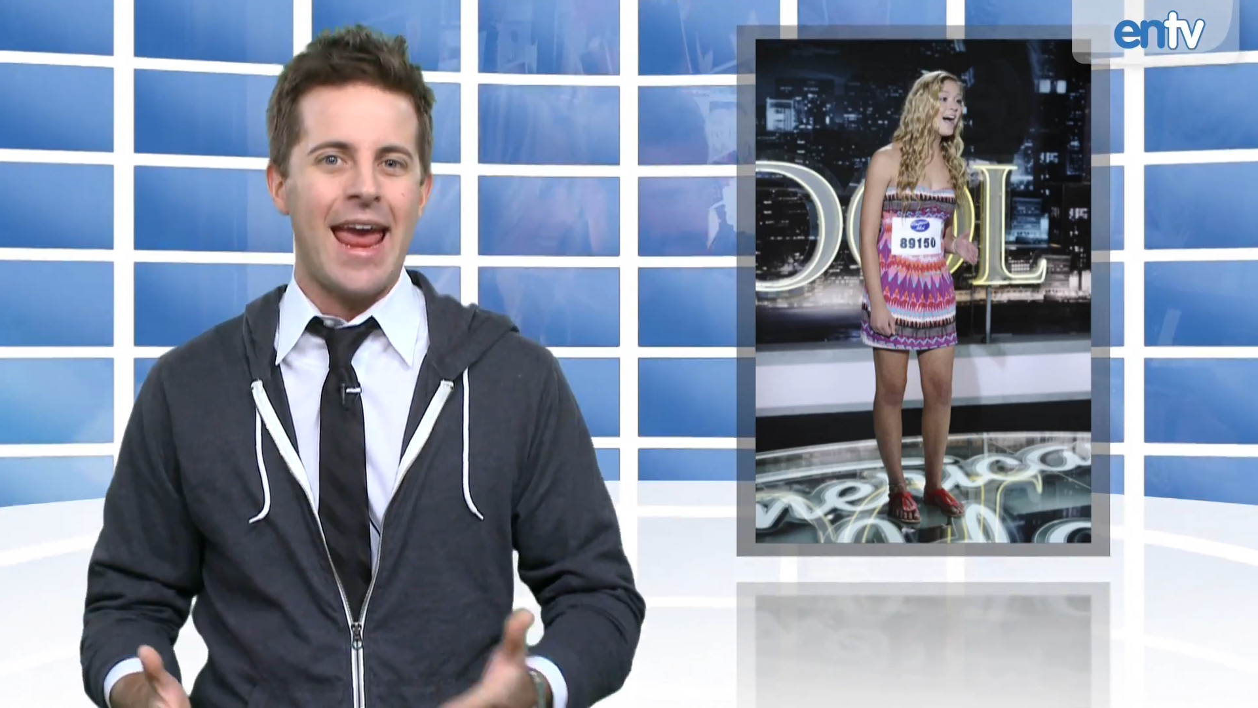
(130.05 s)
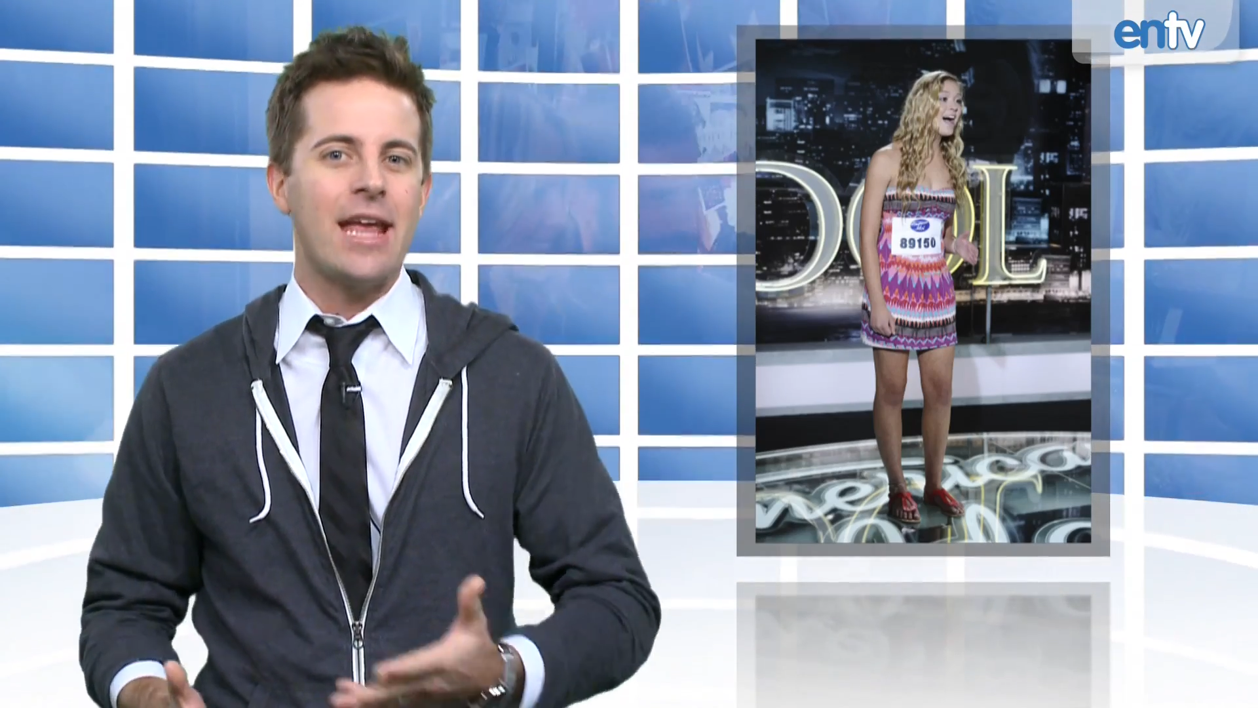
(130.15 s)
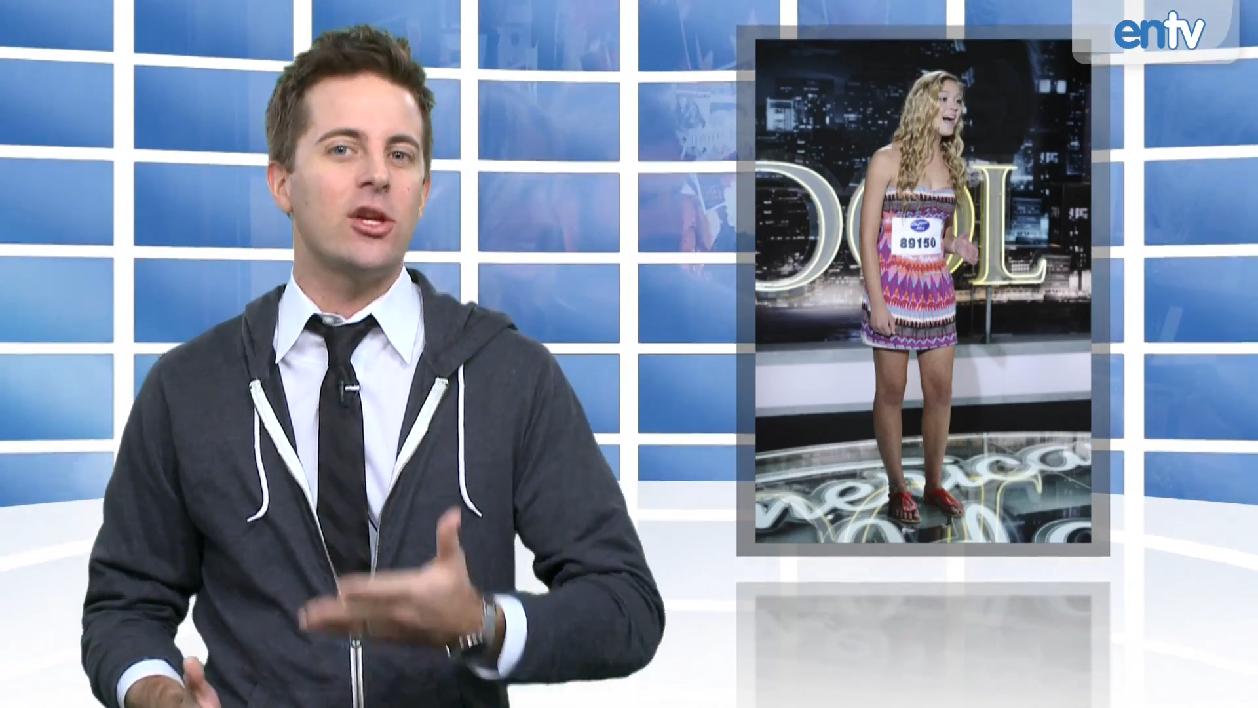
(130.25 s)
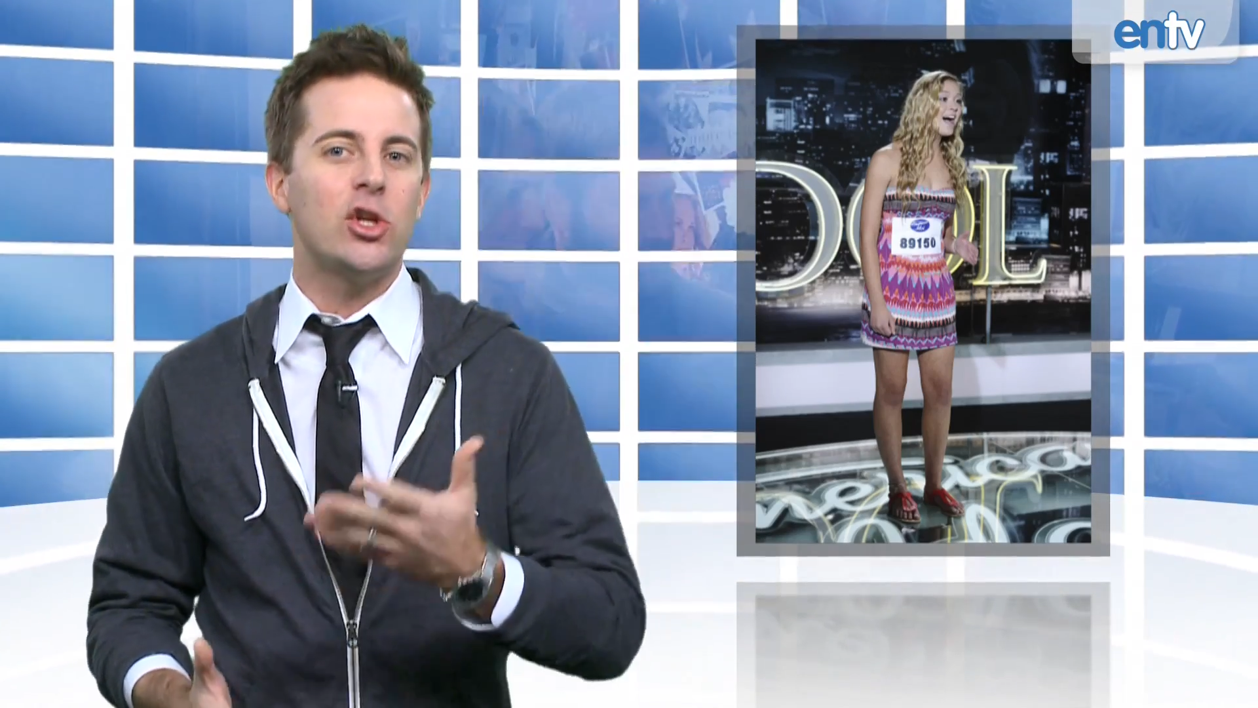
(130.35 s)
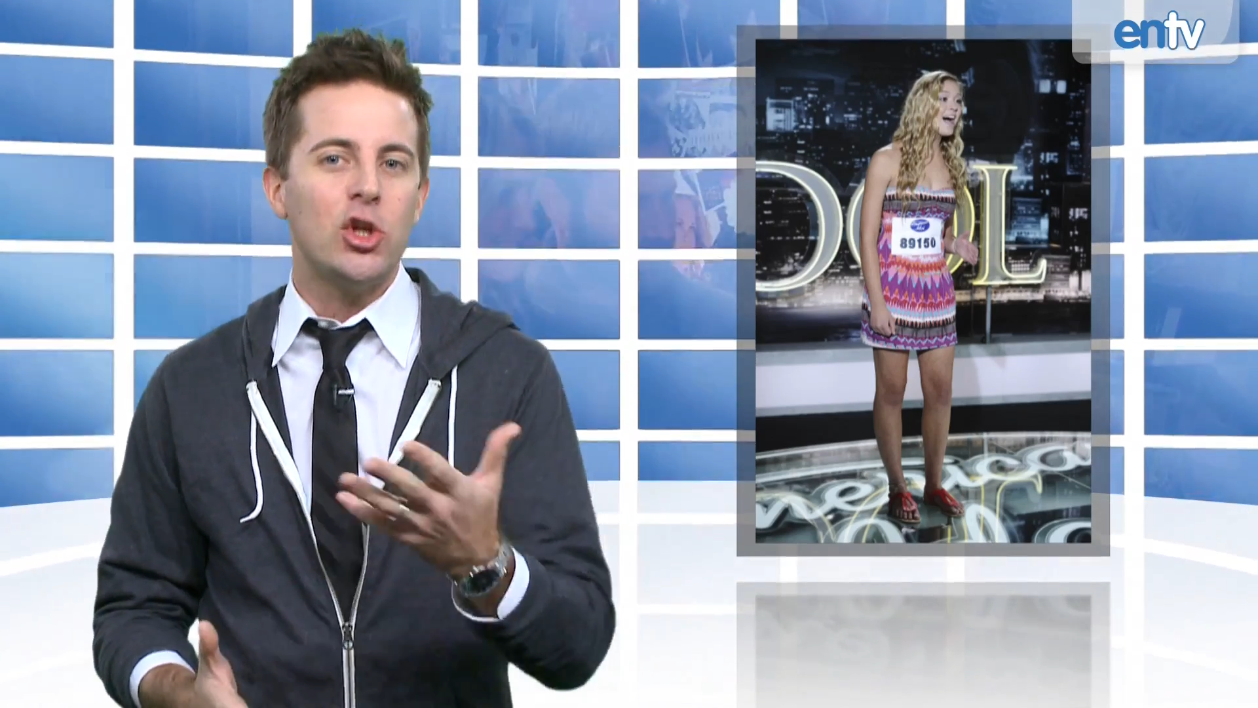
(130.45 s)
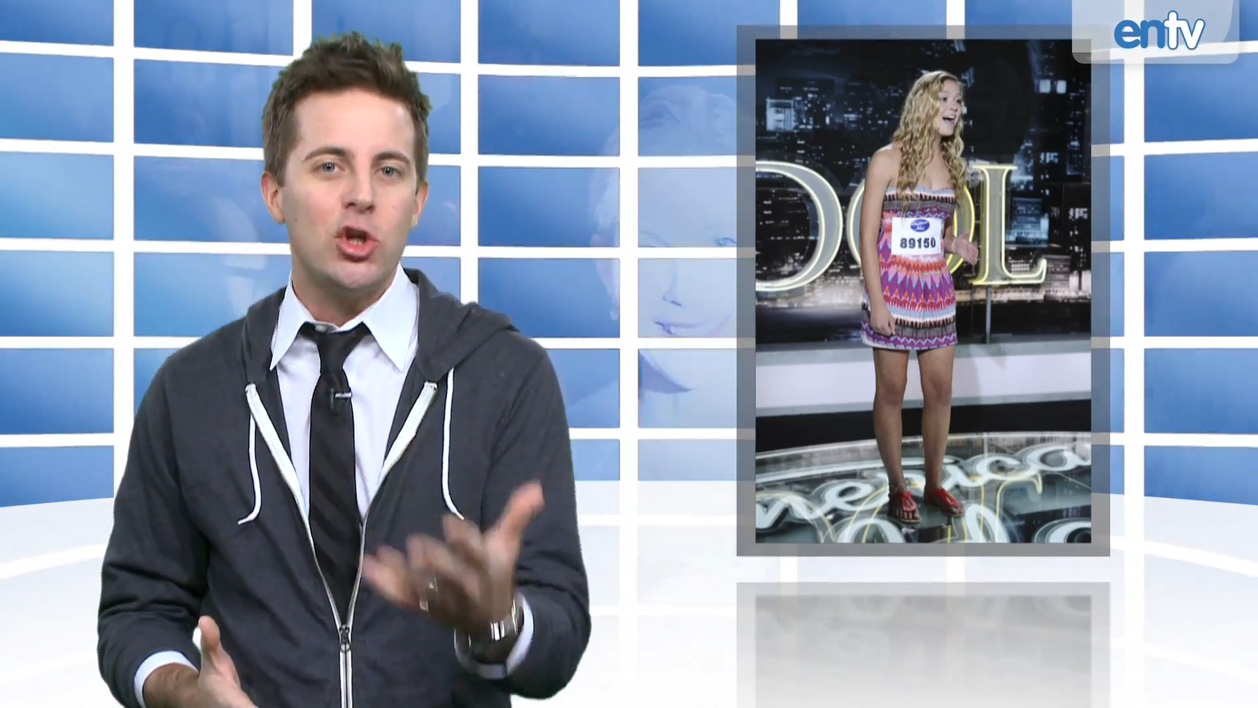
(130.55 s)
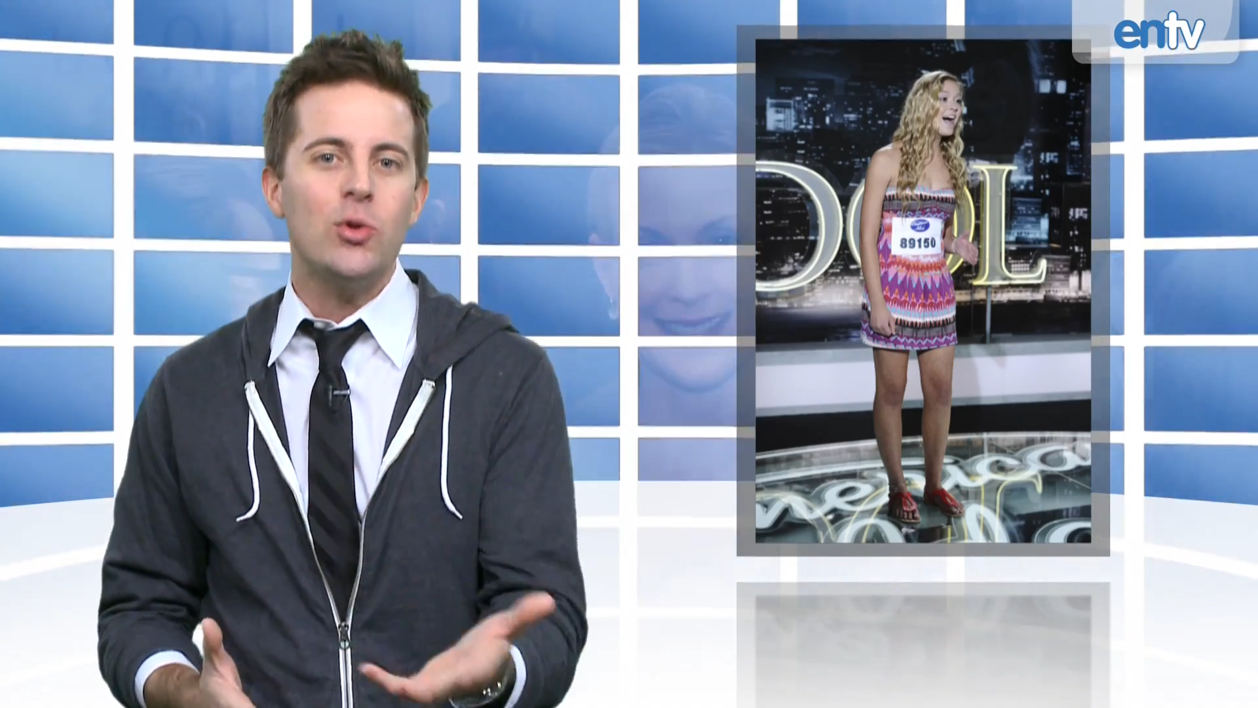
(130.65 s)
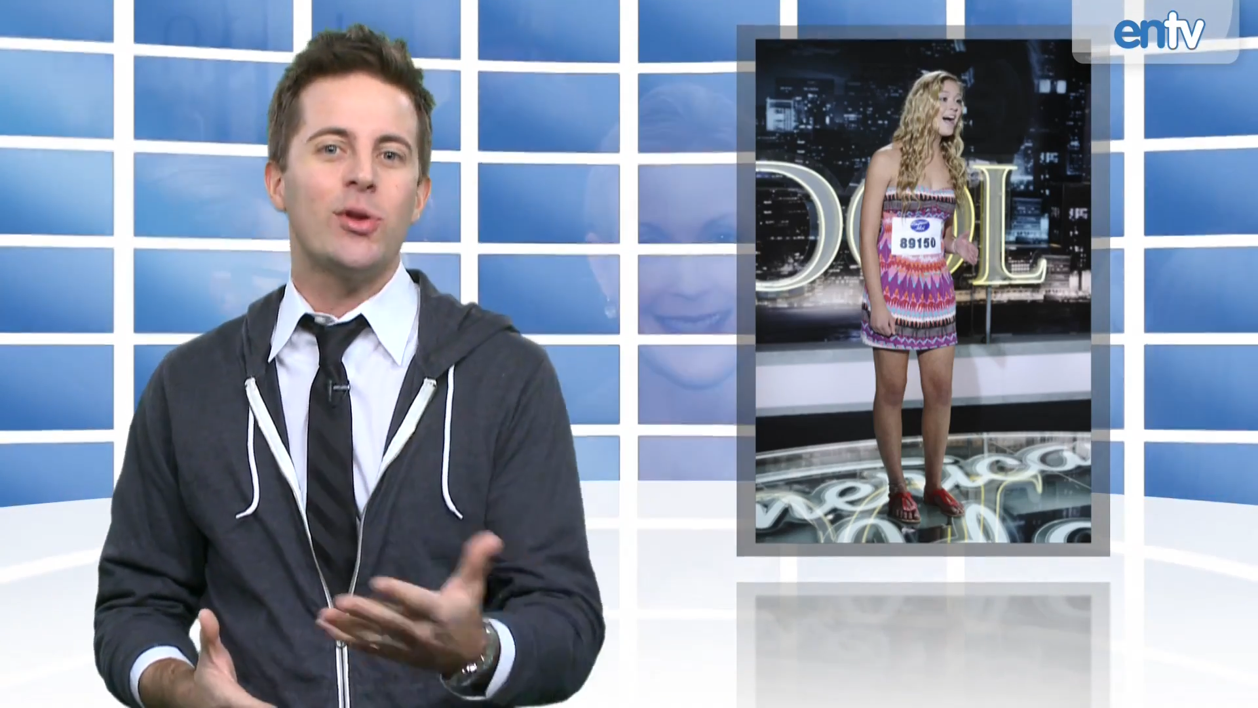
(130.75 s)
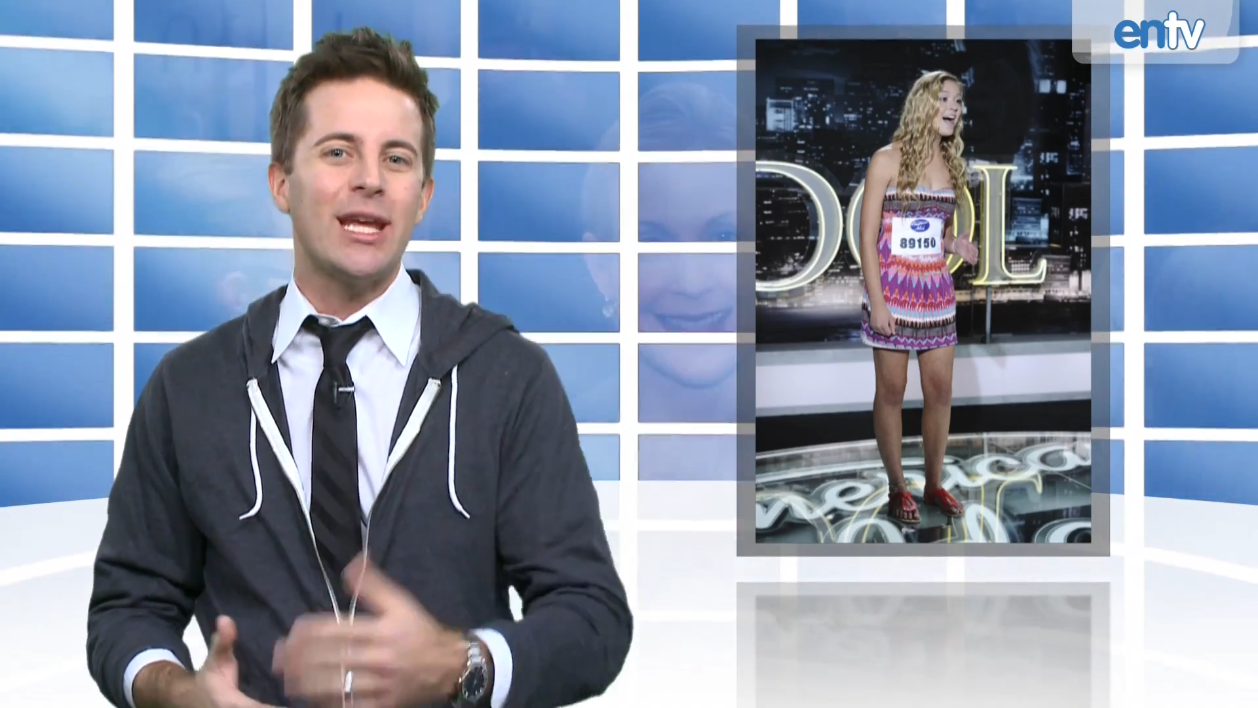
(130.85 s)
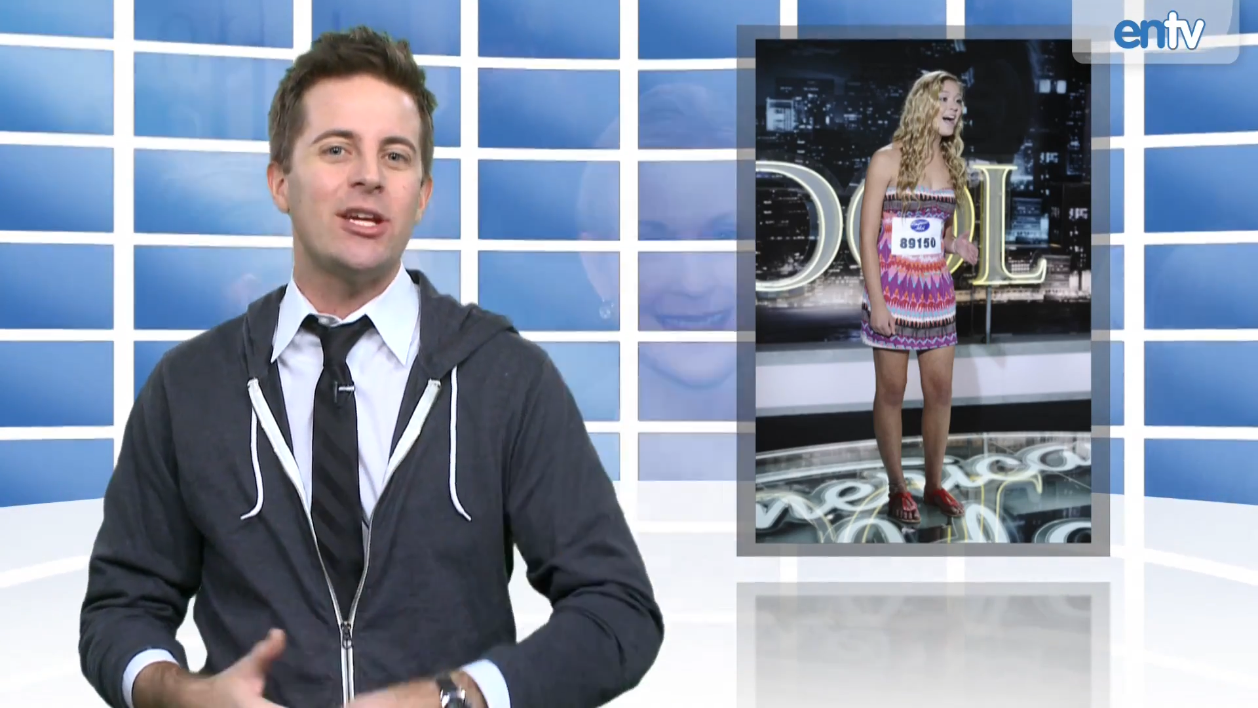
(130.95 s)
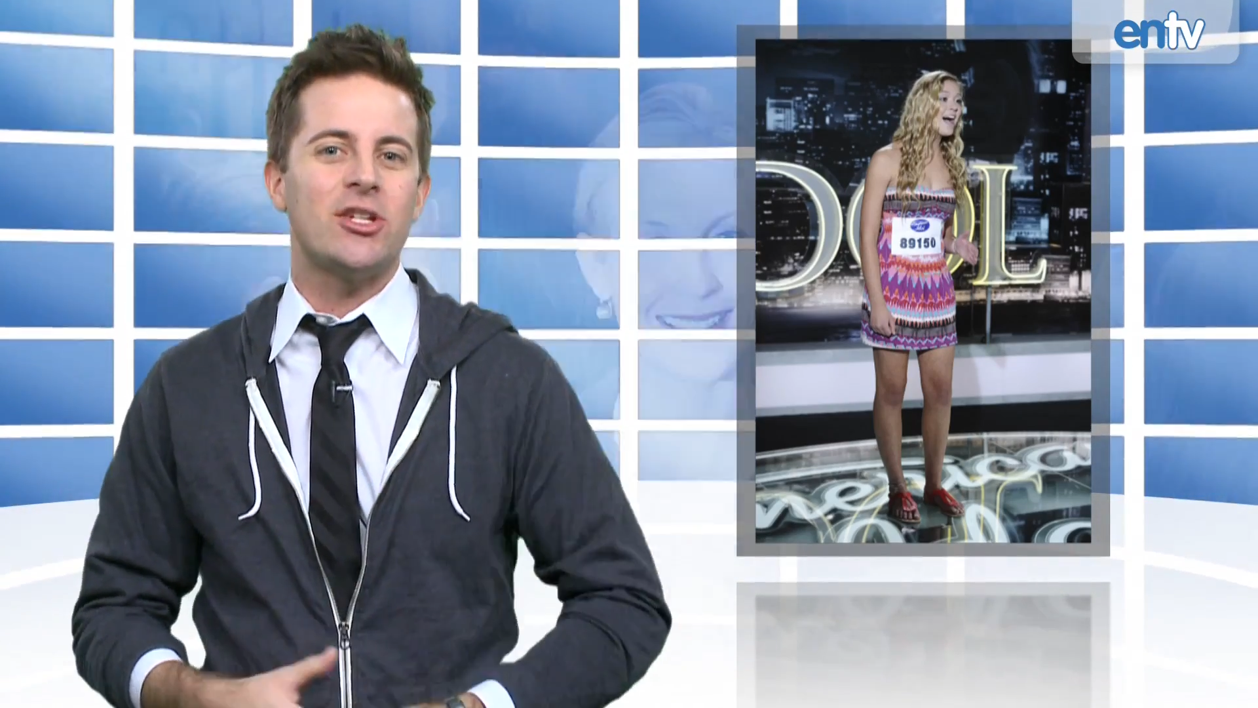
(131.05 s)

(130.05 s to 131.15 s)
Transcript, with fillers: And do you think